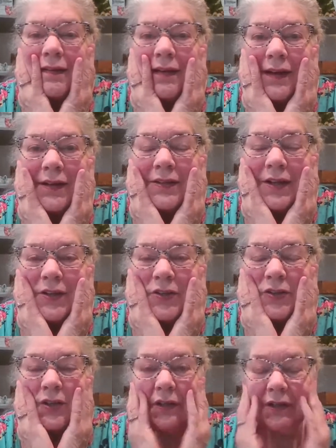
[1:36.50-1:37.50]

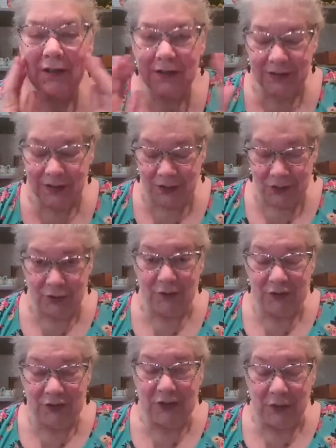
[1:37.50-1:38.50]
a
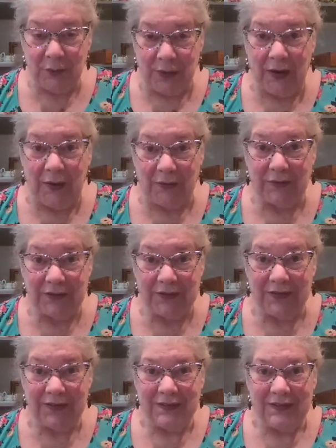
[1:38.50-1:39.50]
service in the round,
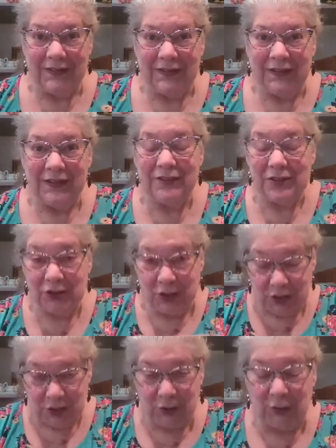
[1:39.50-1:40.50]
a
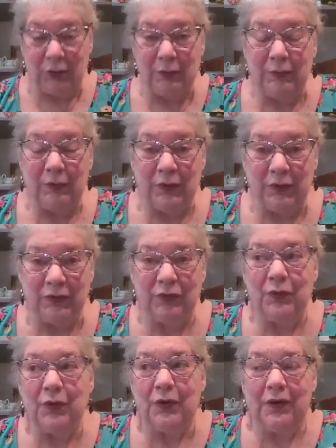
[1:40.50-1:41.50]
discussion group
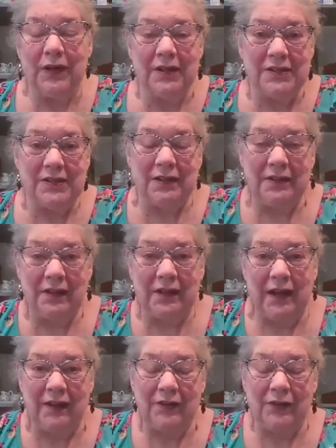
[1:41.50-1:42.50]
for a Sunday
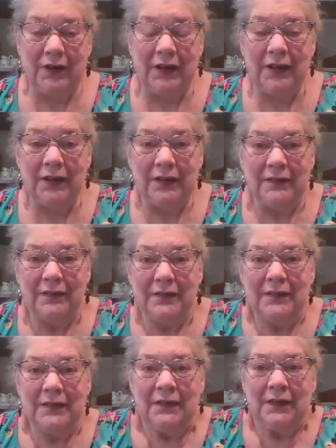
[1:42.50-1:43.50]
gathering.
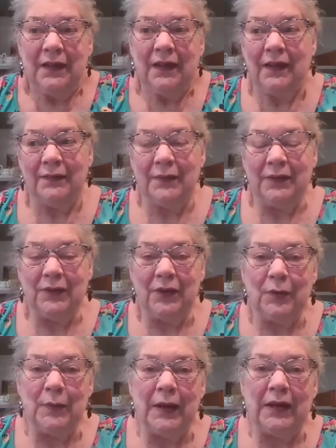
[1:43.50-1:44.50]
And my
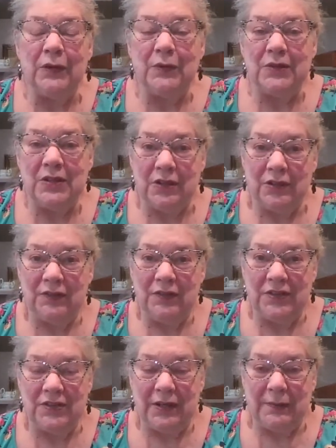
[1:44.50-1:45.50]
daughter Becky was here
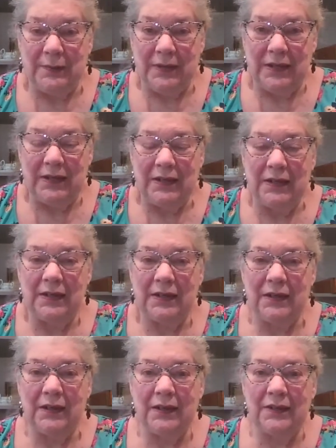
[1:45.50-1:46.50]
visiting me,
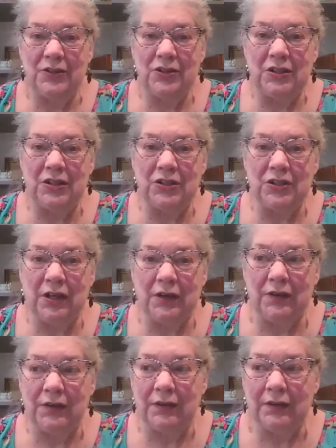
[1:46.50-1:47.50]
and she
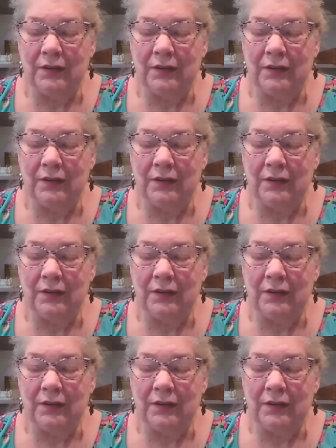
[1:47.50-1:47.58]
shared